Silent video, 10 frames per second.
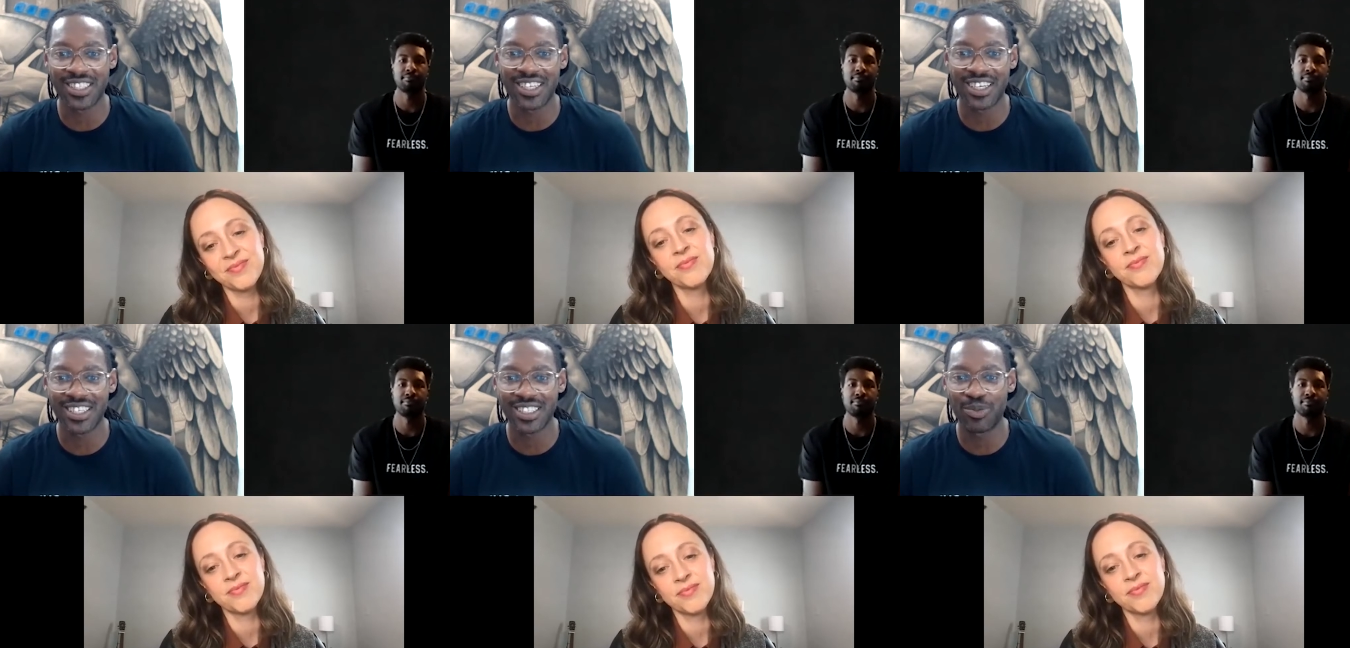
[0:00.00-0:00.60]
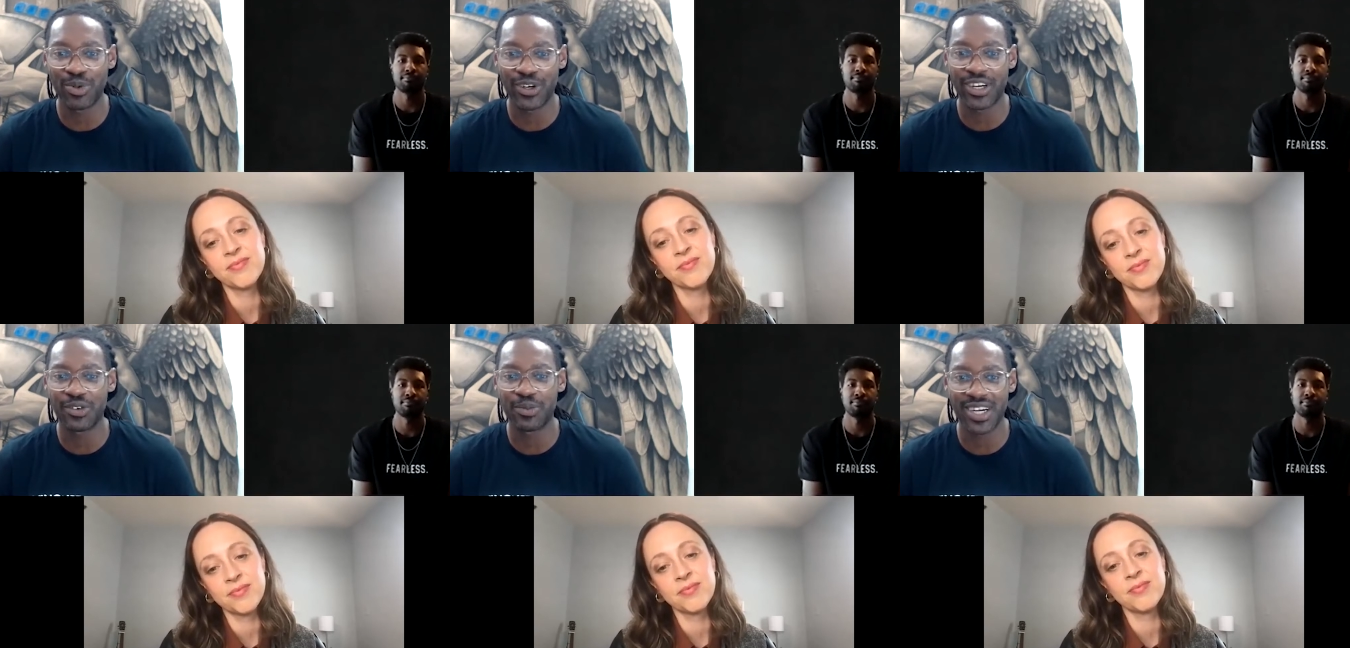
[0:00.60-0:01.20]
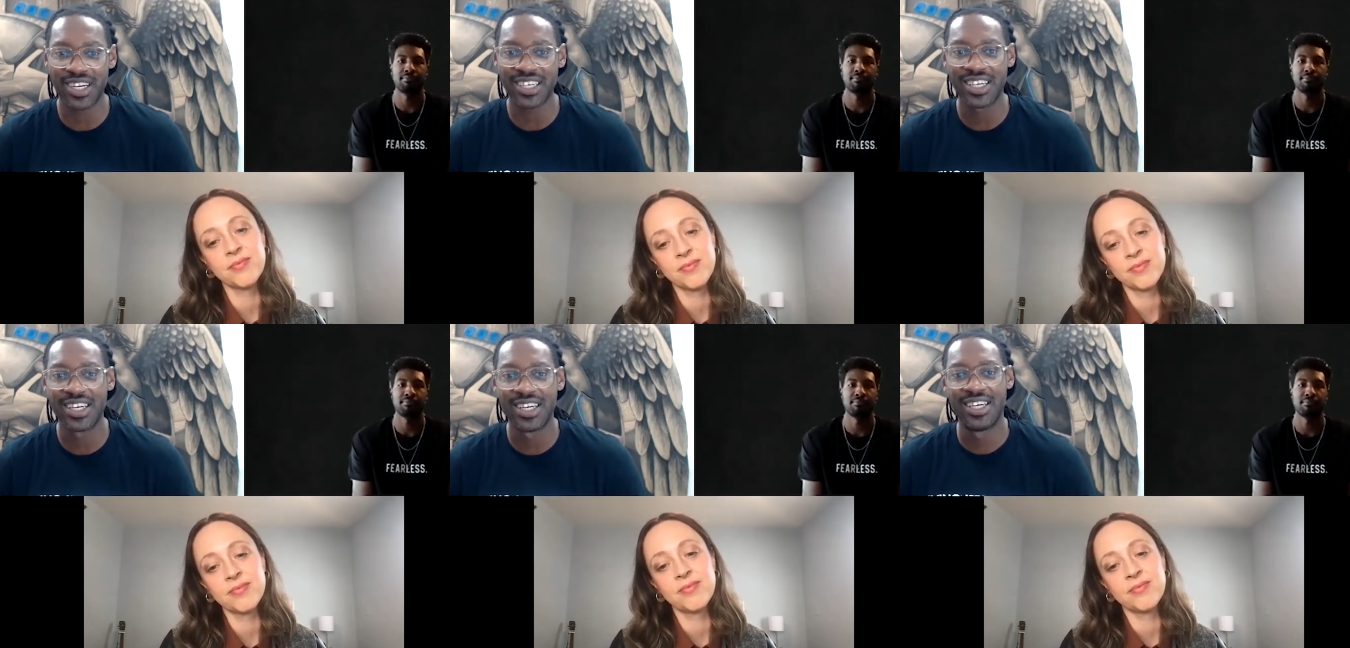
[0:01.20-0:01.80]
Speaker 1: and support everybody.
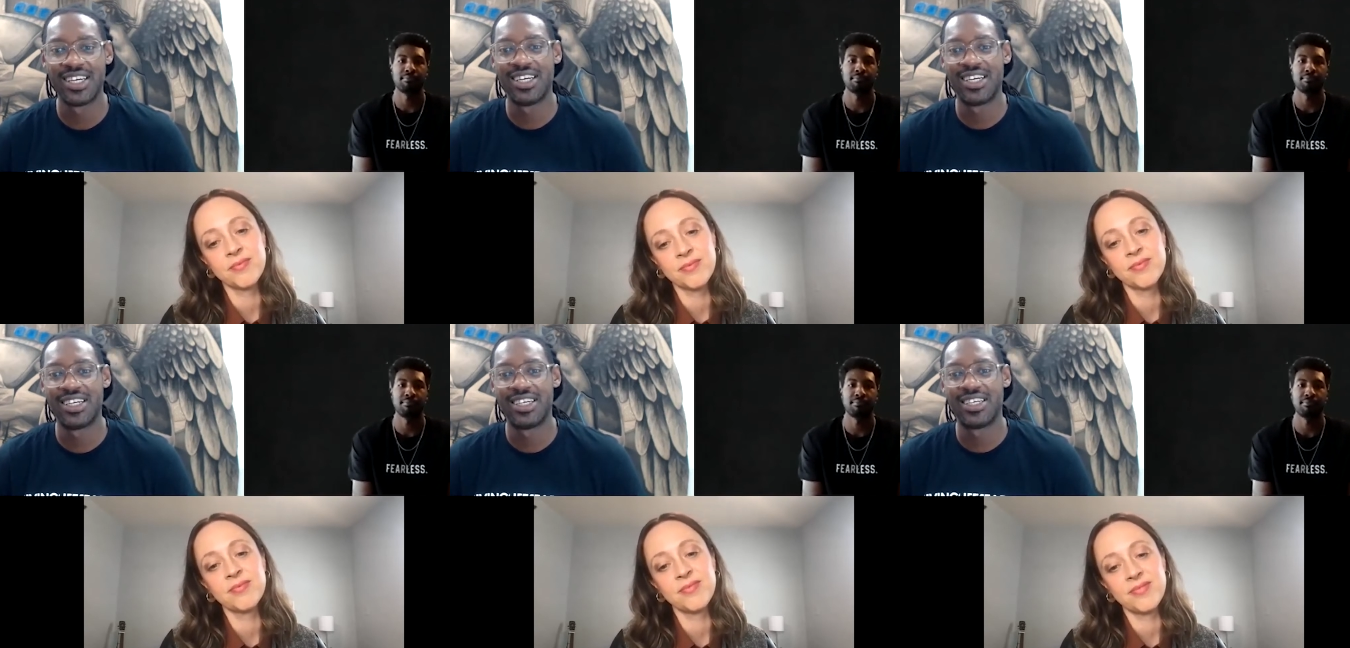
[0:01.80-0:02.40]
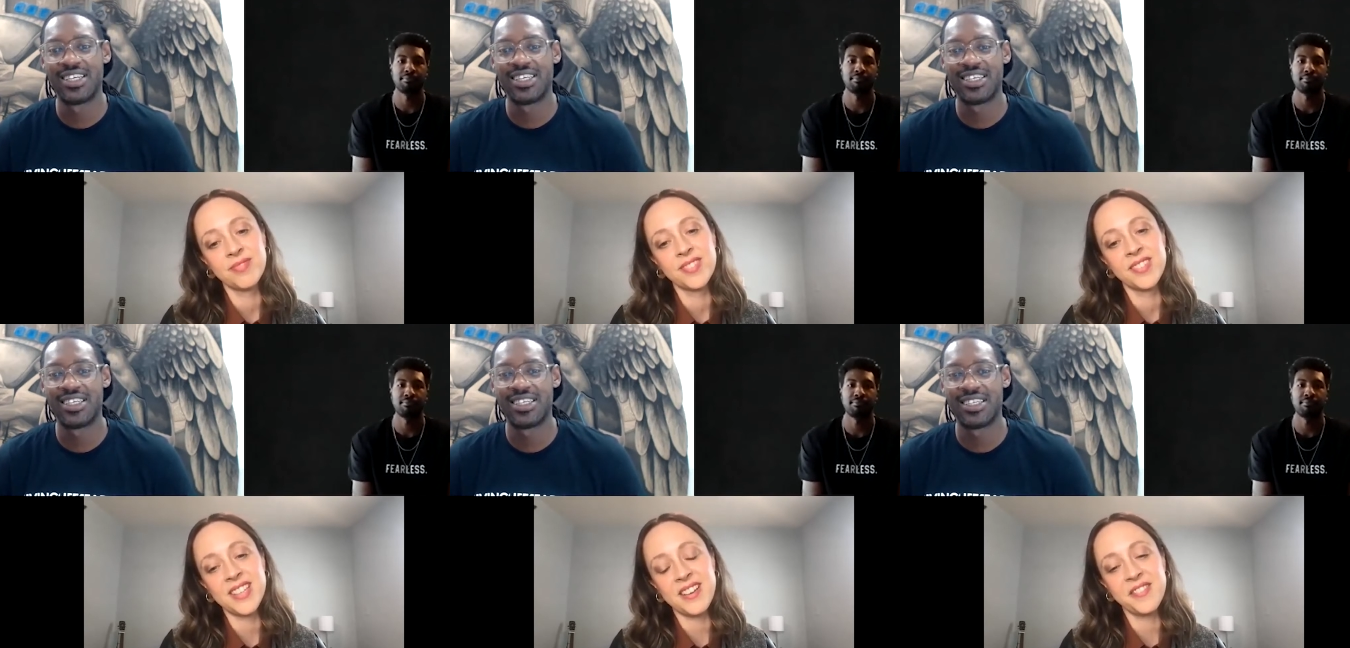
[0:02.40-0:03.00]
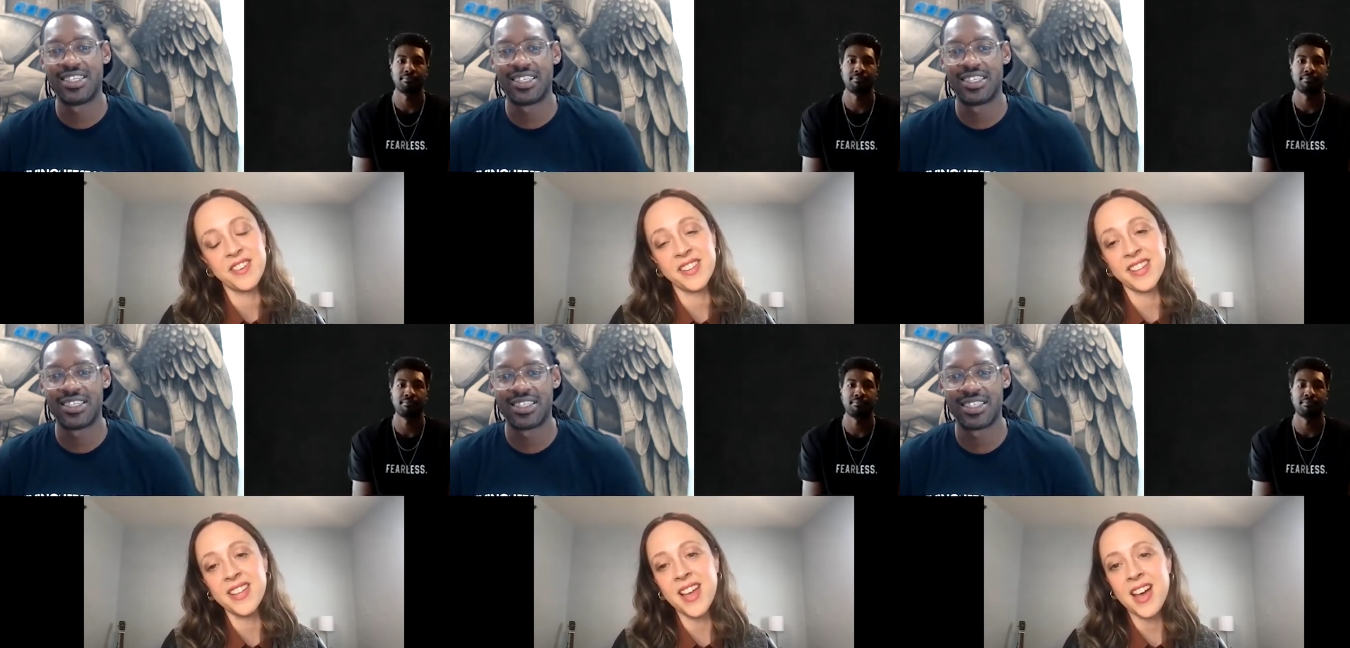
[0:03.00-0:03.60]

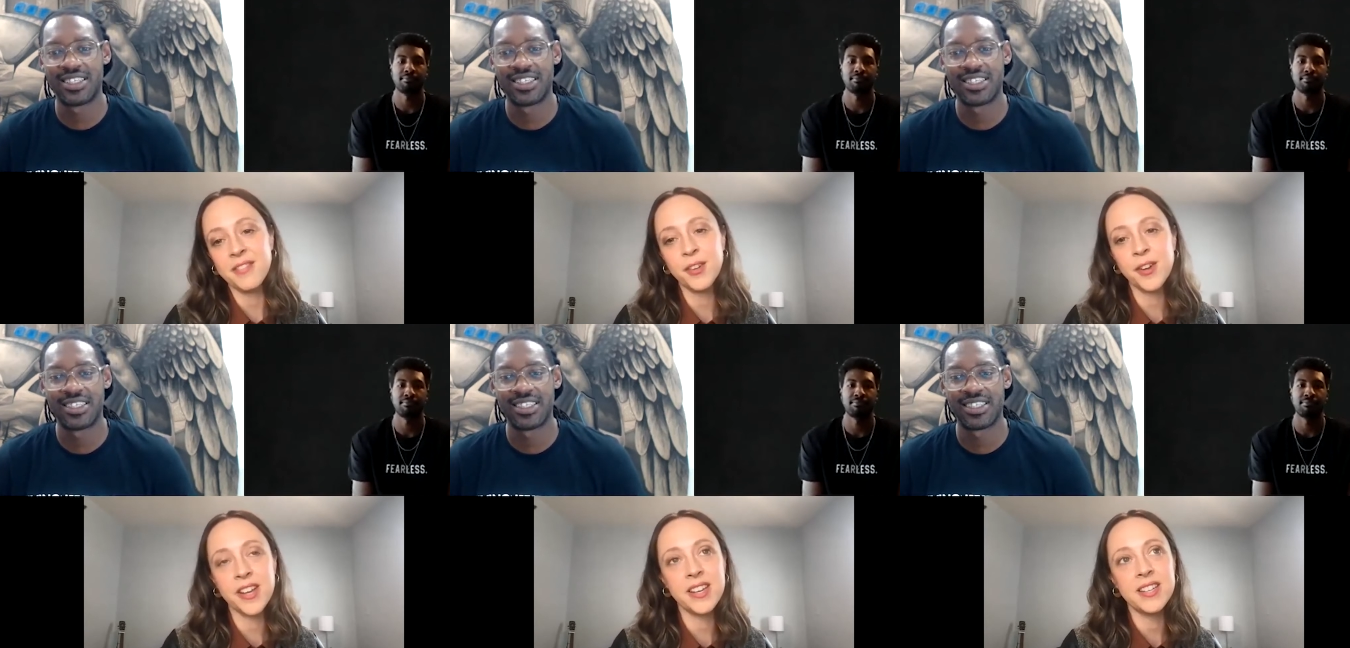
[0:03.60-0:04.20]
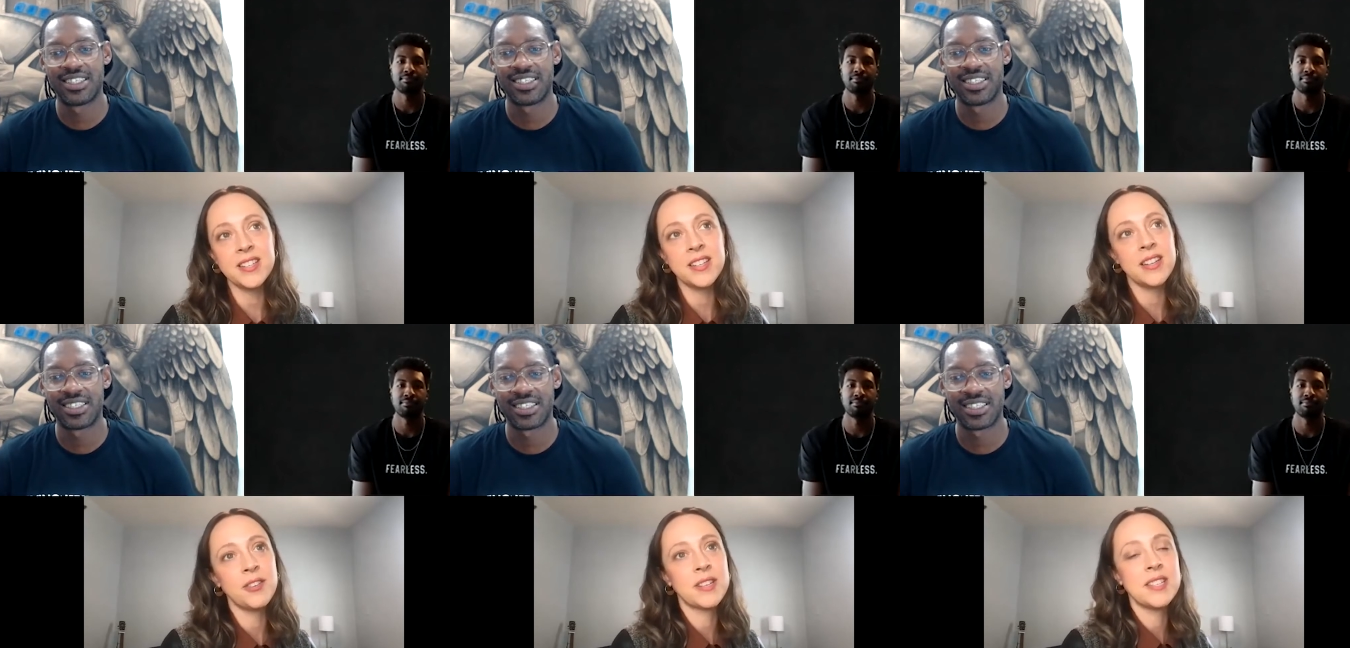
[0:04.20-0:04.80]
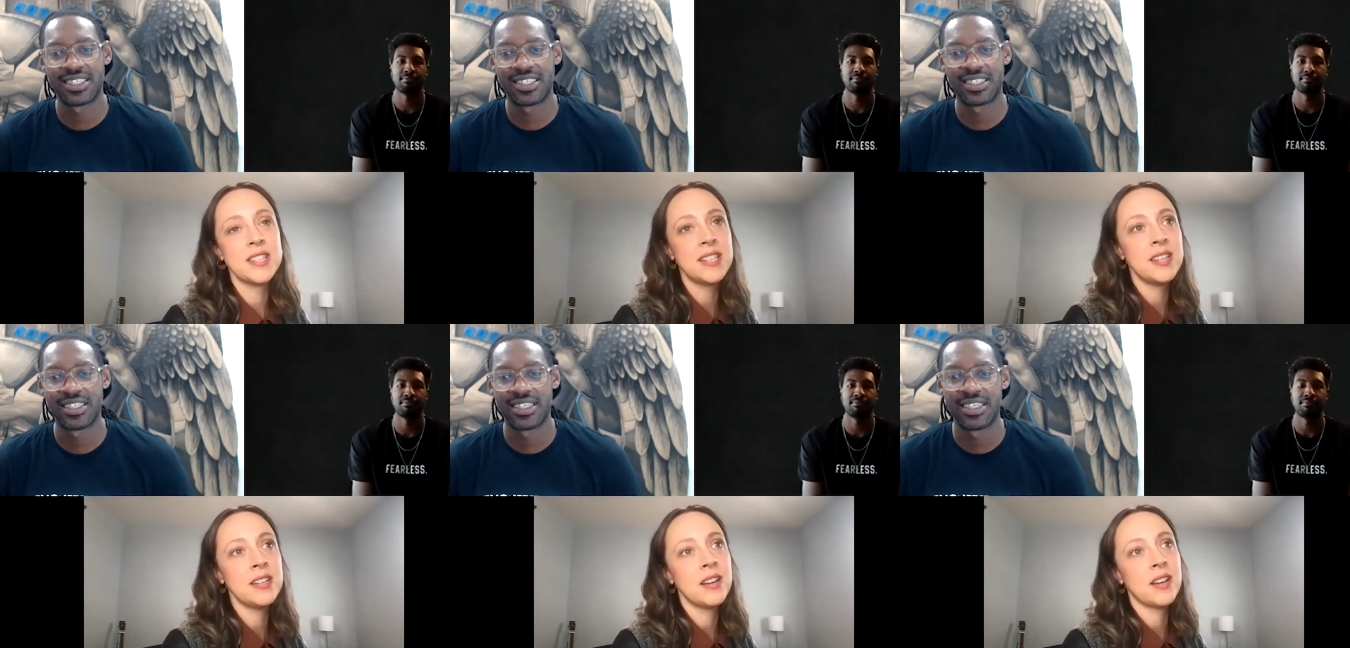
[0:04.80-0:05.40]
Speaker 2: Definitely. Yeah. If you go to ItyDity, you can
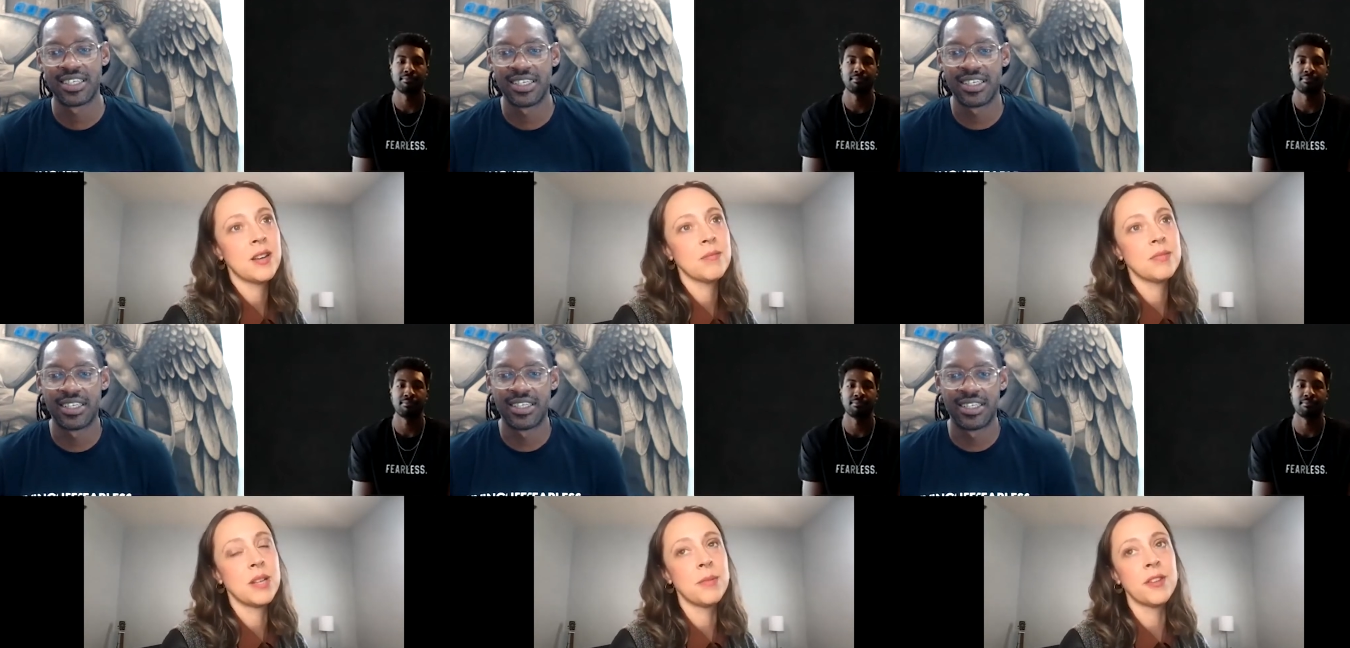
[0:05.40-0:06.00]
see some of